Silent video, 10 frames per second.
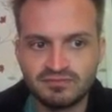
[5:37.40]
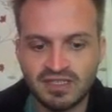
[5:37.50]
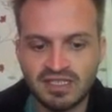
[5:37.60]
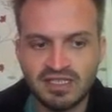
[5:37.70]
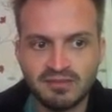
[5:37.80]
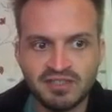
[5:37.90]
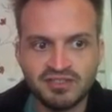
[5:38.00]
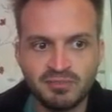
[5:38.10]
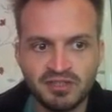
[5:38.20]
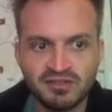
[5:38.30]
my
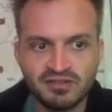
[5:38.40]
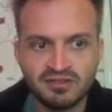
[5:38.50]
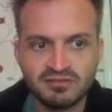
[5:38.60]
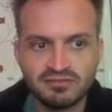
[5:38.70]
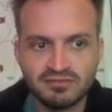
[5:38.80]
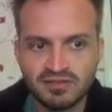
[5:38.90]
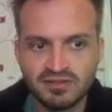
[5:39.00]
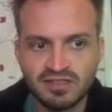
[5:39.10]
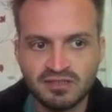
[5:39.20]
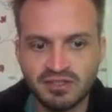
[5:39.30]
J button's not
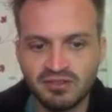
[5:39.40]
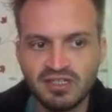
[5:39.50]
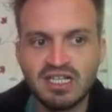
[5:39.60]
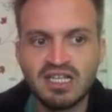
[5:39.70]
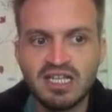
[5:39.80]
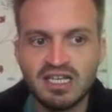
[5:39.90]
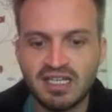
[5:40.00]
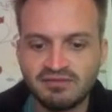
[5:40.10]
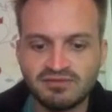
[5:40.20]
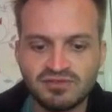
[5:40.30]
working, there we go.
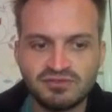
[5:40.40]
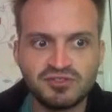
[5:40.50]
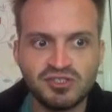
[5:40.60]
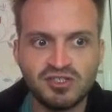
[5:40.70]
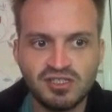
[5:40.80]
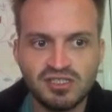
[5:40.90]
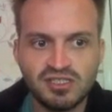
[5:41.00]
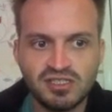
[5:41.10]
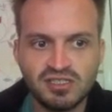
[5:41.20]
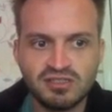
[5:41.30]

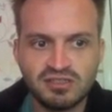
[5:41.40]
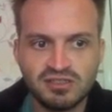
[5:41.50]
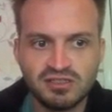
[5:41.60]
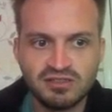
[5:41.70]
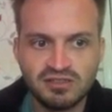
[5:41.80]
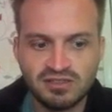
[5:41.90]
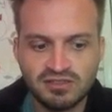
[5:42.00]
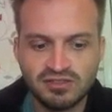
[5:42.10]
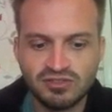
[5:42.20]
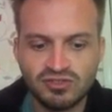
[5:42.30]
John
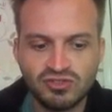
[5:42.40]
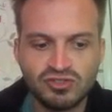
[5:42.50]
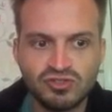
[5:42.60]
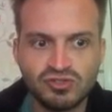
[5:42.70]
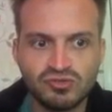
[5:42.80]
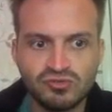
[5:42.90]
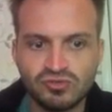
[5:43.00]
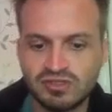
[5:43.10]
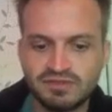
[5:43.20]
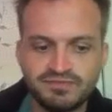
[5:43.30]
Snow.